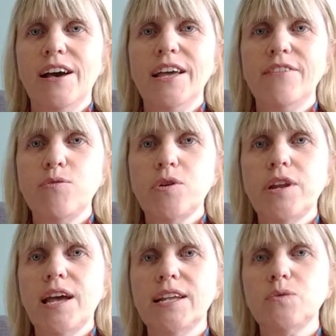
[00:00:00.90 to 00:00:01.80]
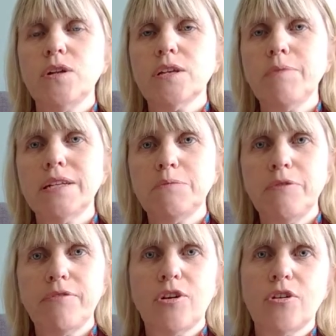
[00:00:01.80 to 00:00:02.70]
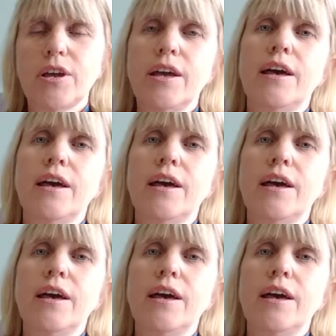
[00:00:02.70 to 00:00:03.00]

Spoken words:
Hi everyone and welcome back to my vlog.